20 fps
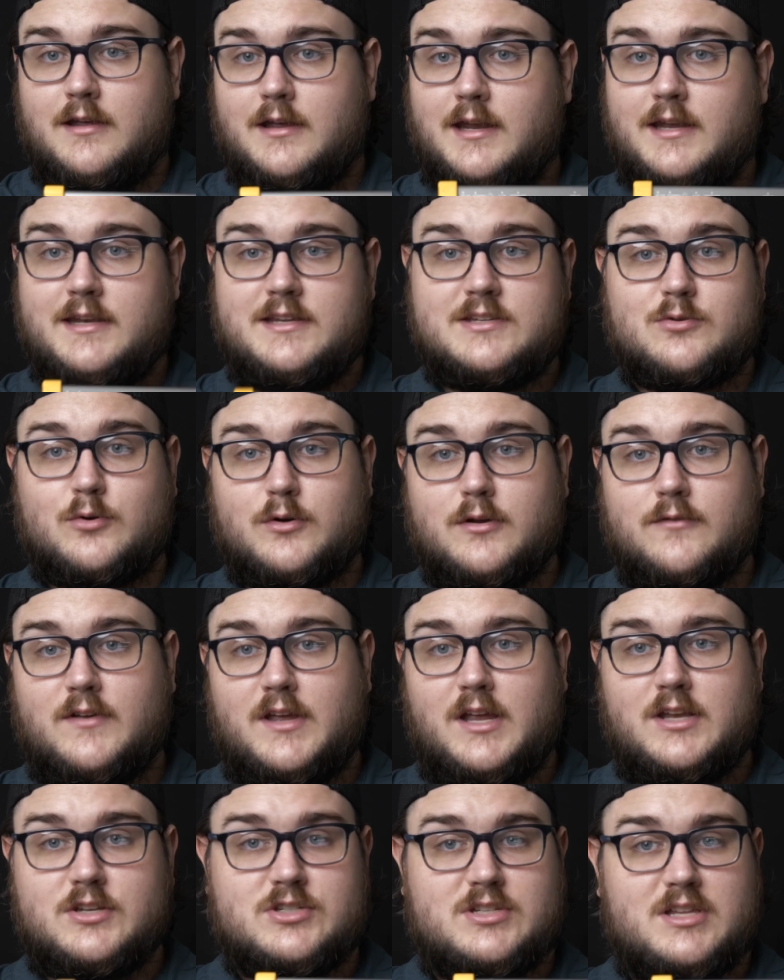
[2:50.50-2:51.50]
any sort
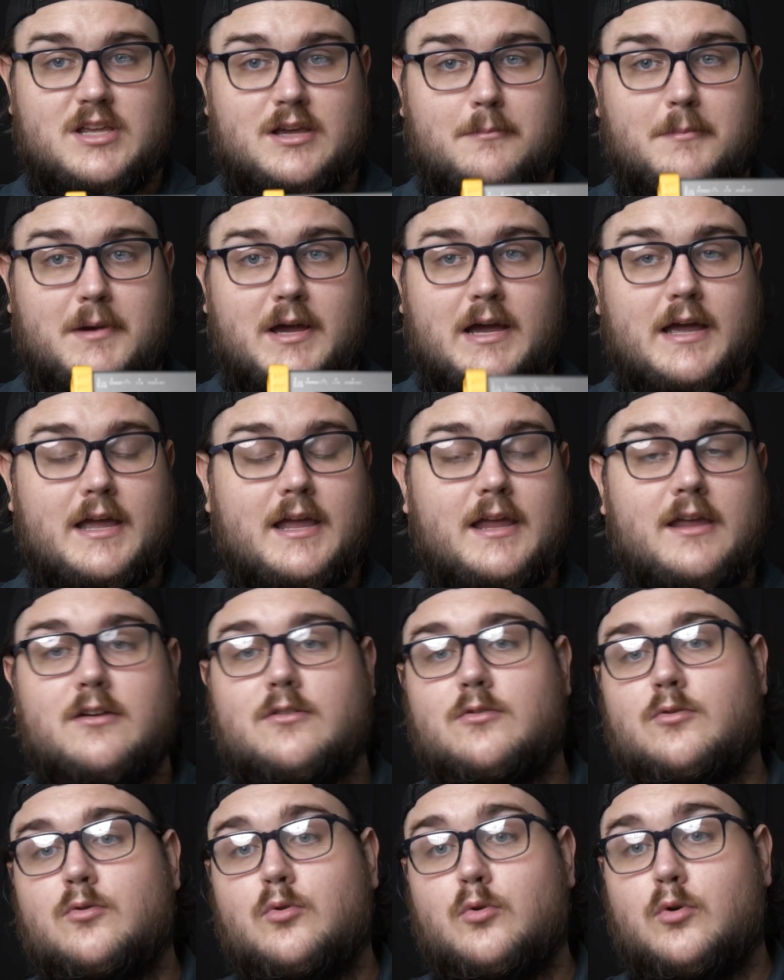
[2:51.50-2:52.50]
of H D M
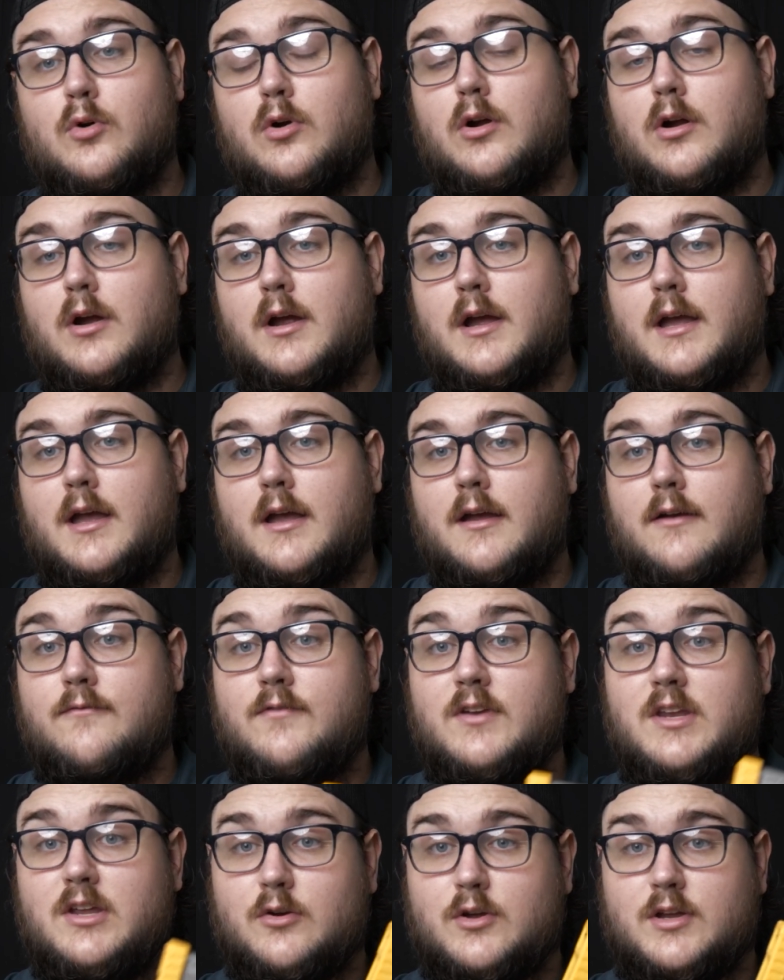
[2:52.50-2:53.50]
I or uh,
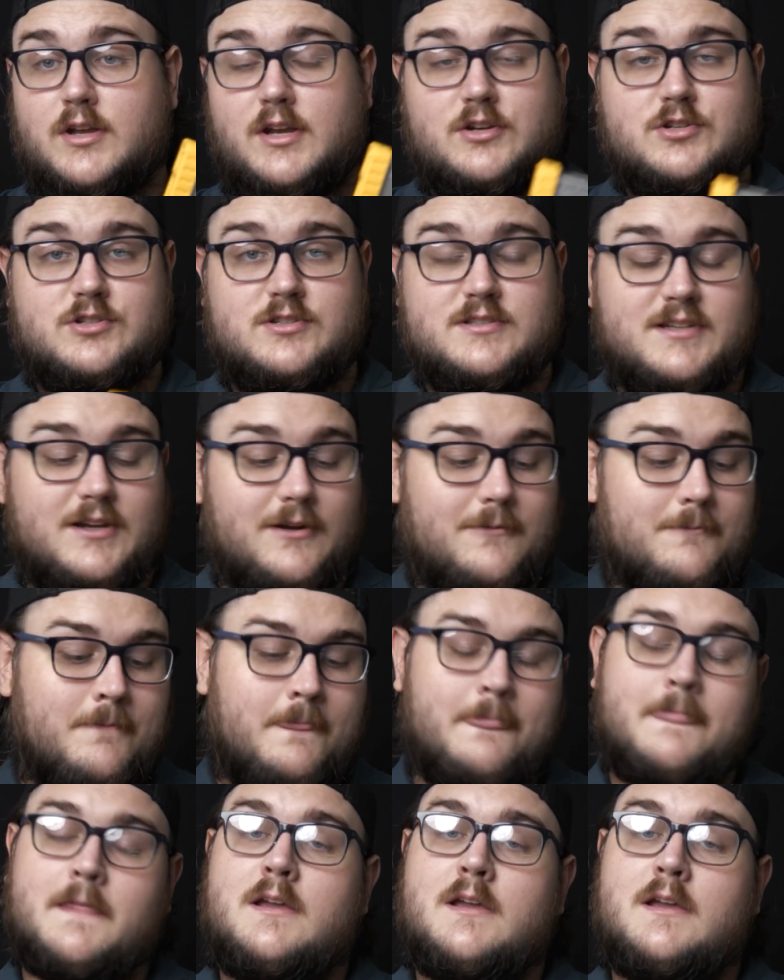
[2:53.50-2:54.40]
video connections here.